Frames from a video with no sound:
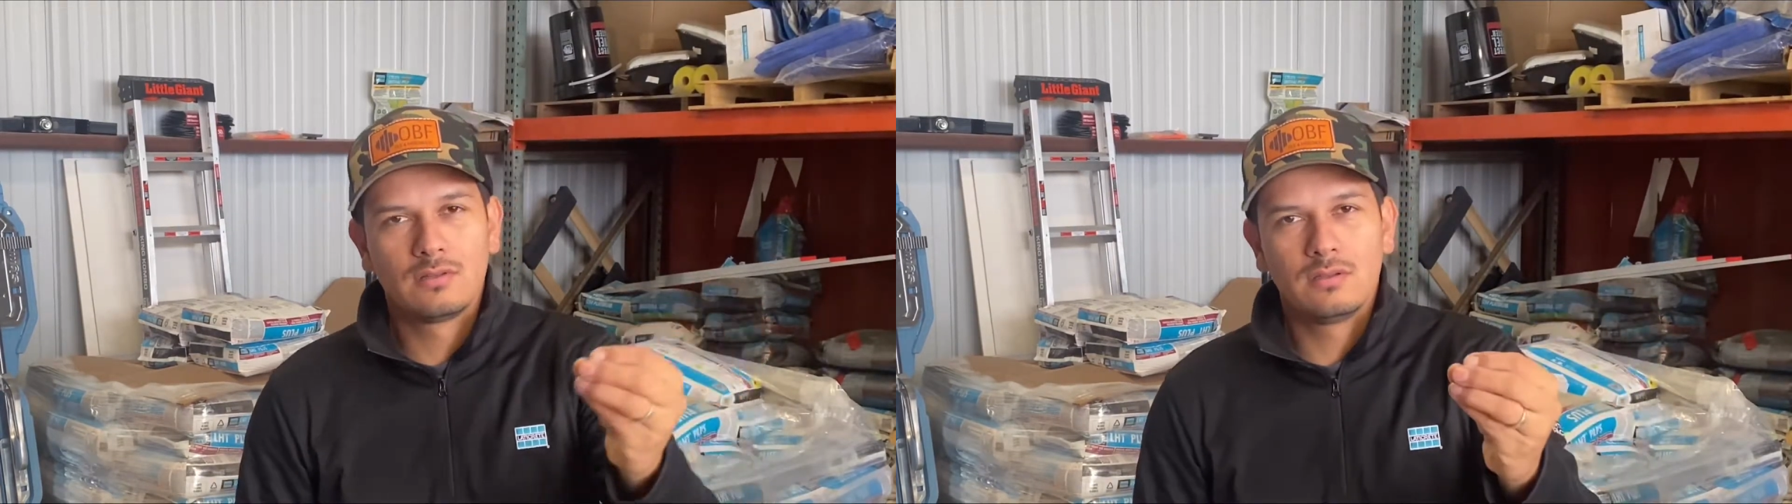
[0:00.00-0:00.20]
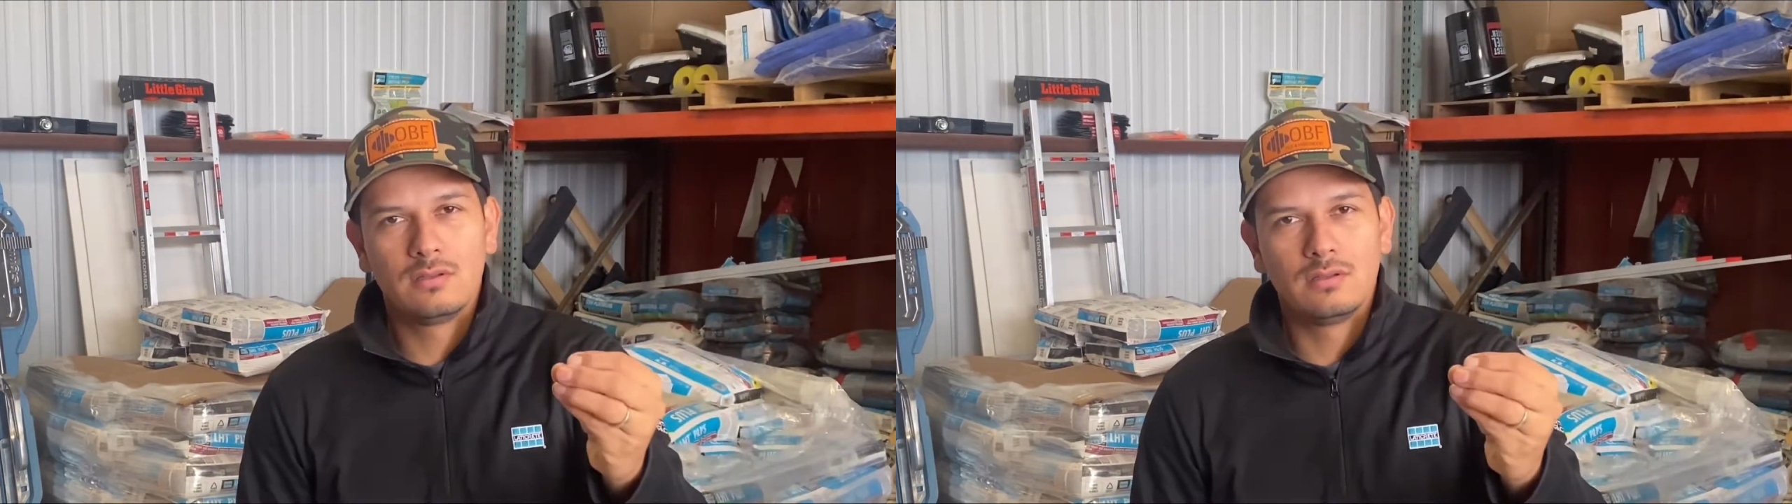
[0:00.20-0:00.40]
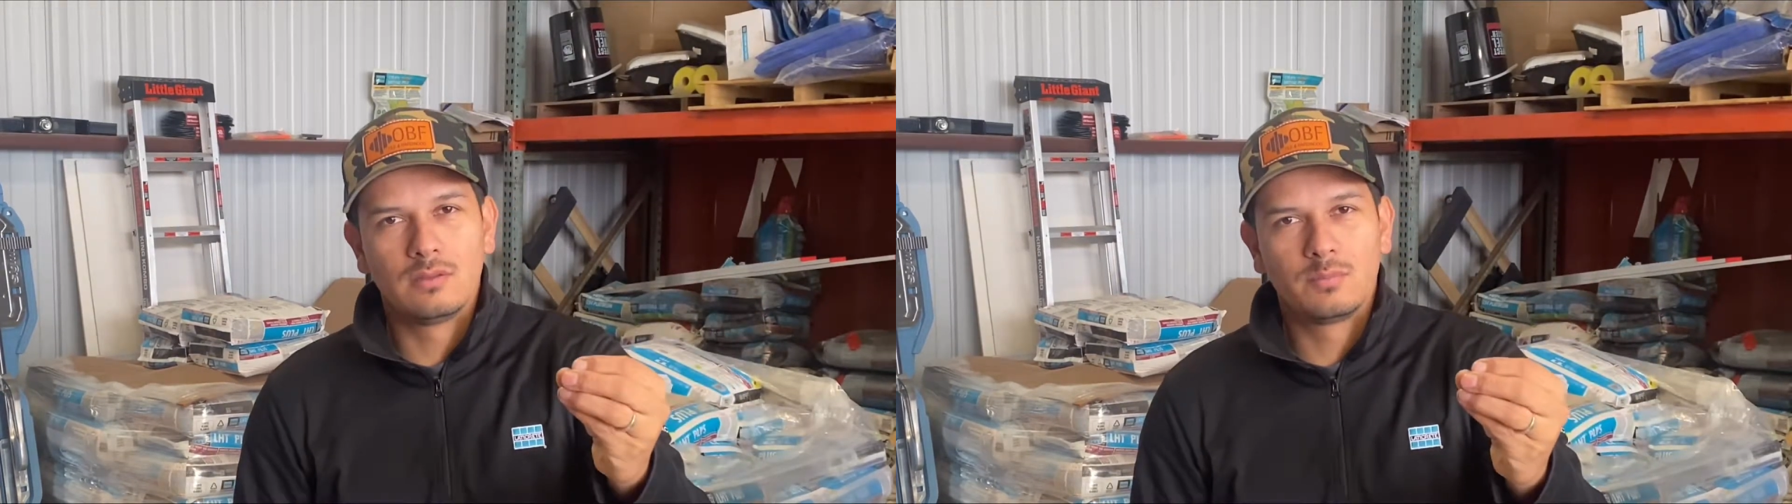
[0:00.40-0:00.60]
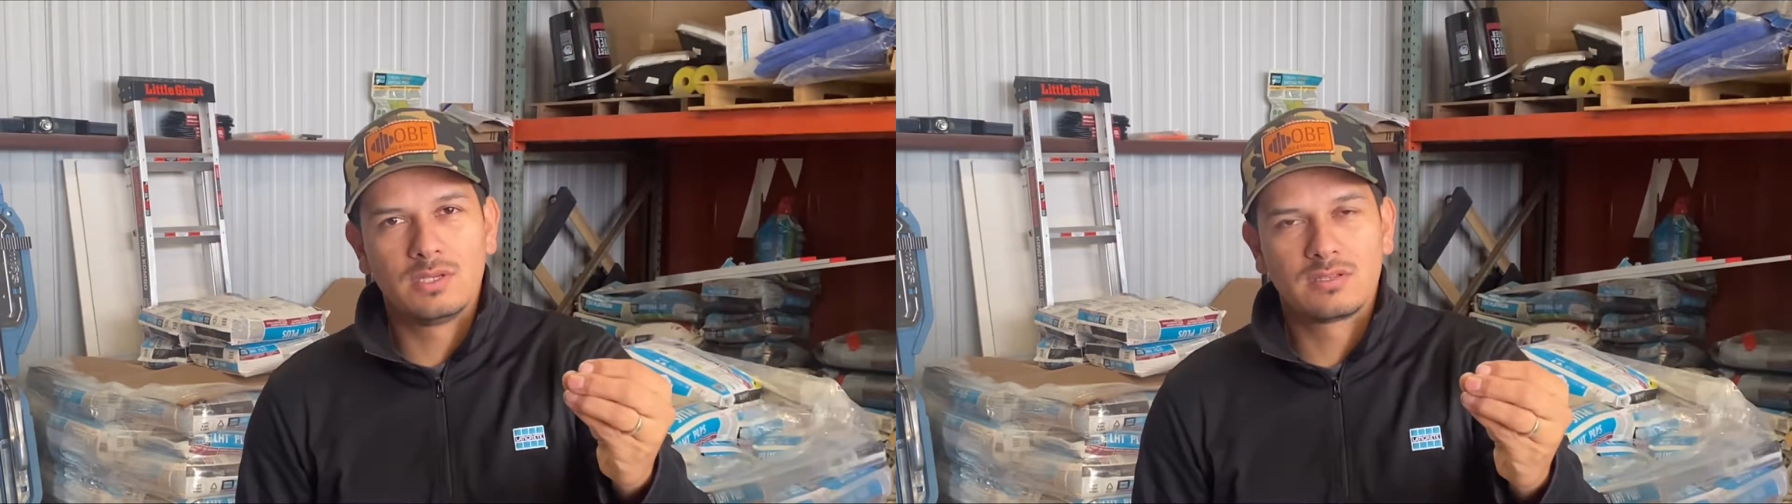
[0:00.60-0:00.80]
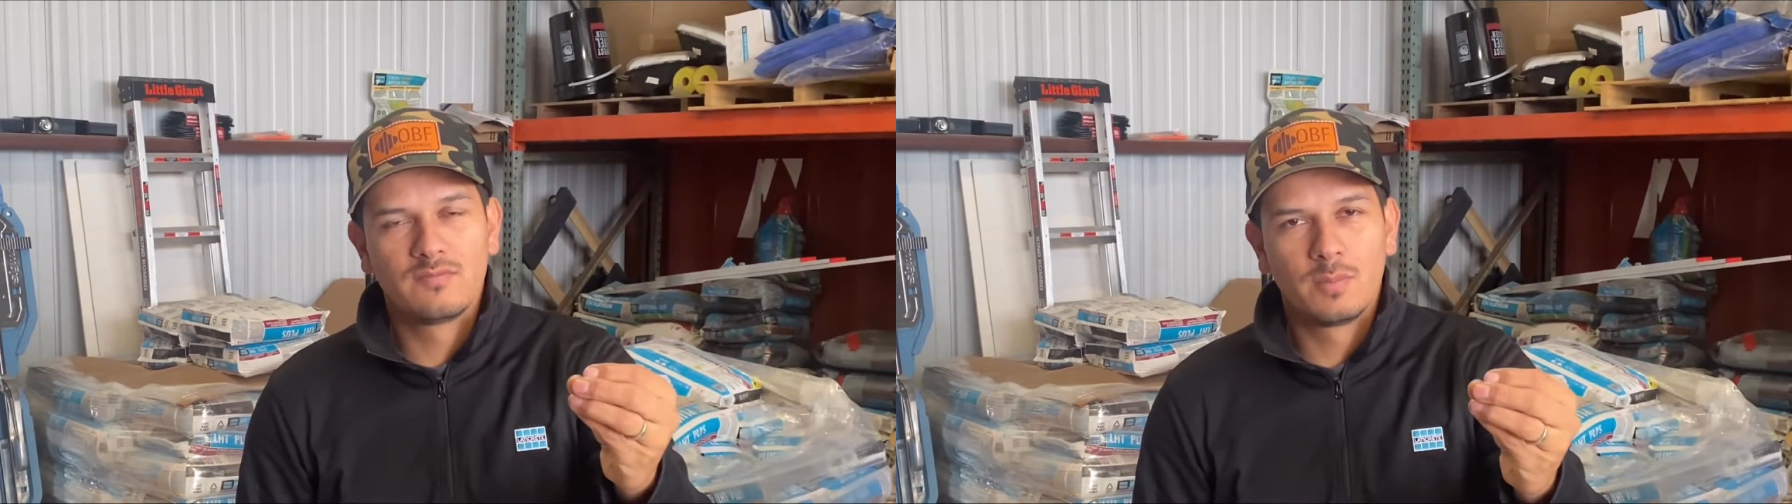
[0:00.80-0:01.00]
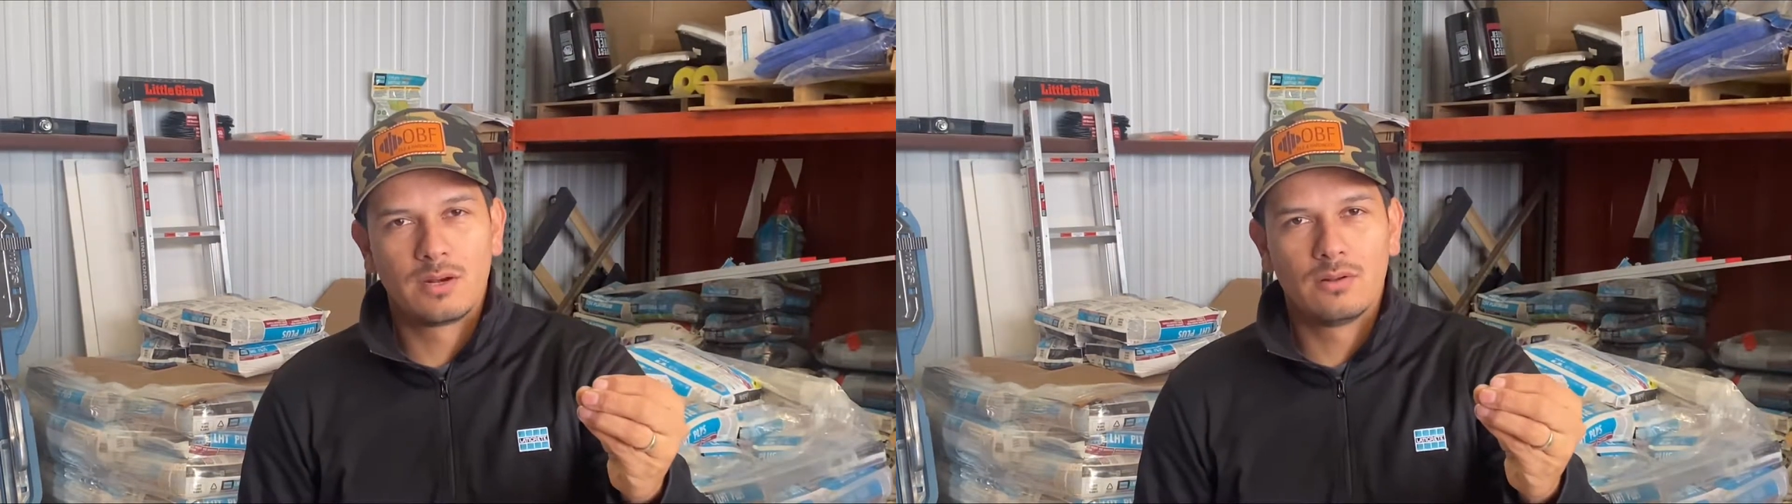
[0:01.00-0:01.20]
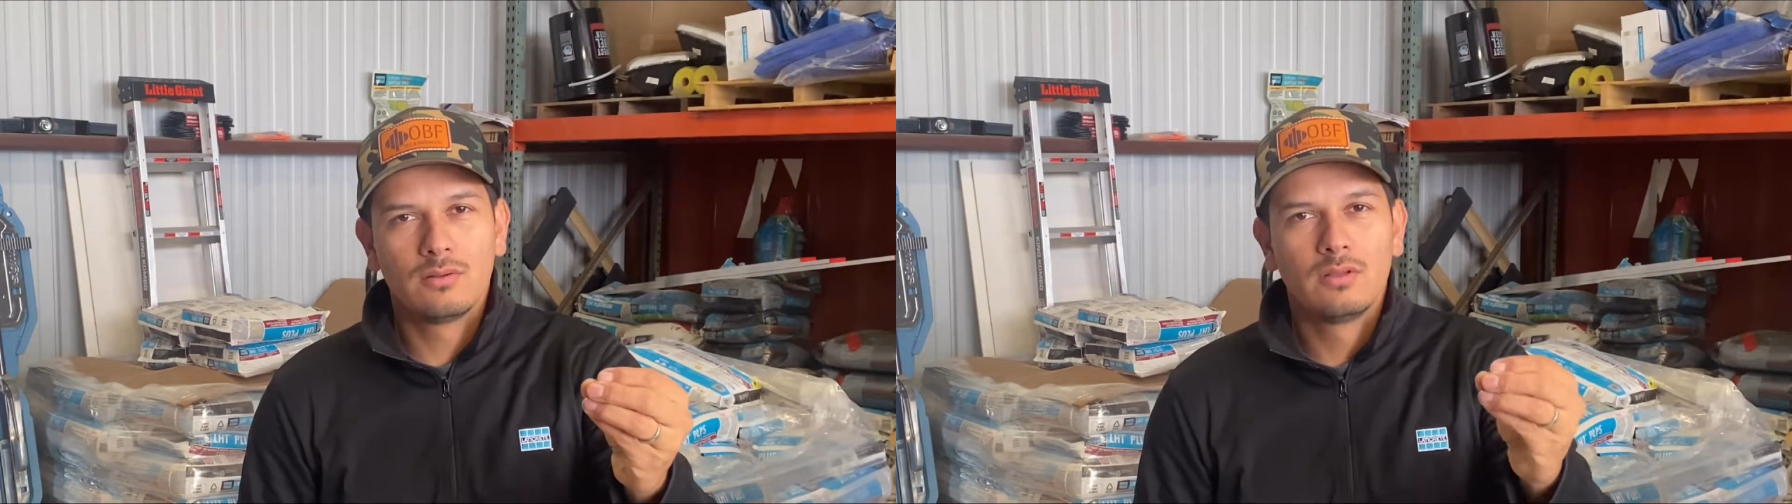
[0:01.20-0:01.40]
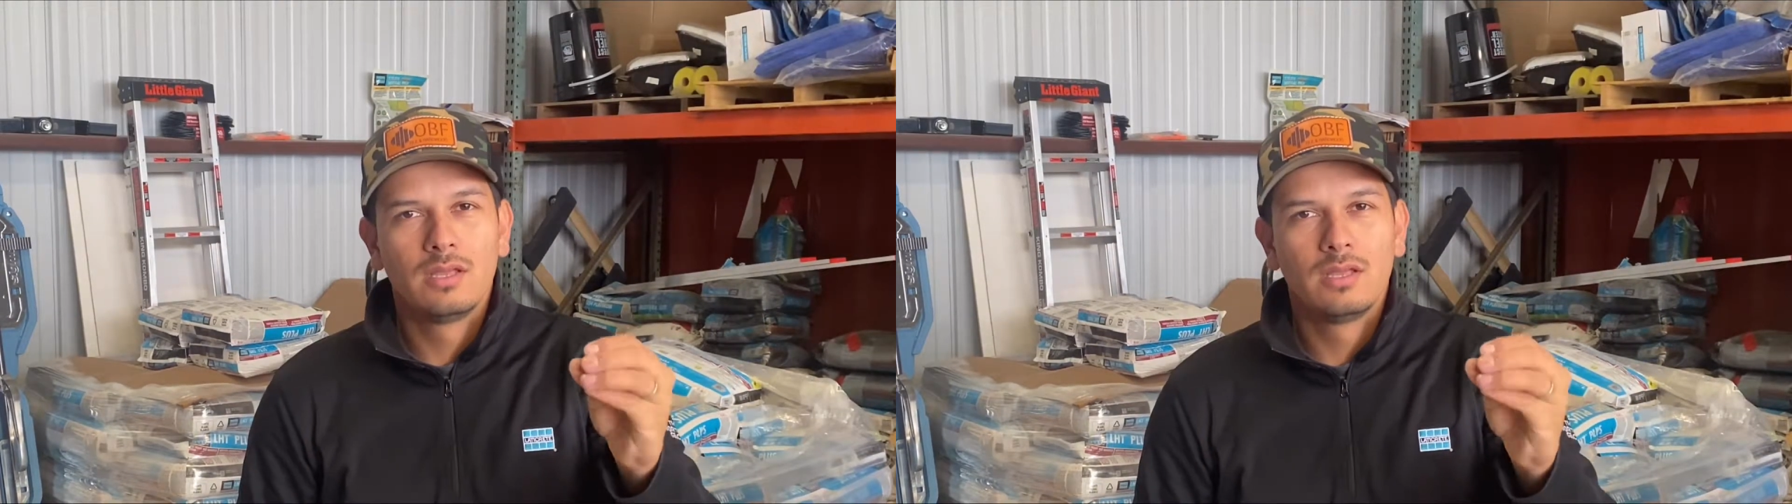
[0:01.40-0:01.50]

the piece of metal,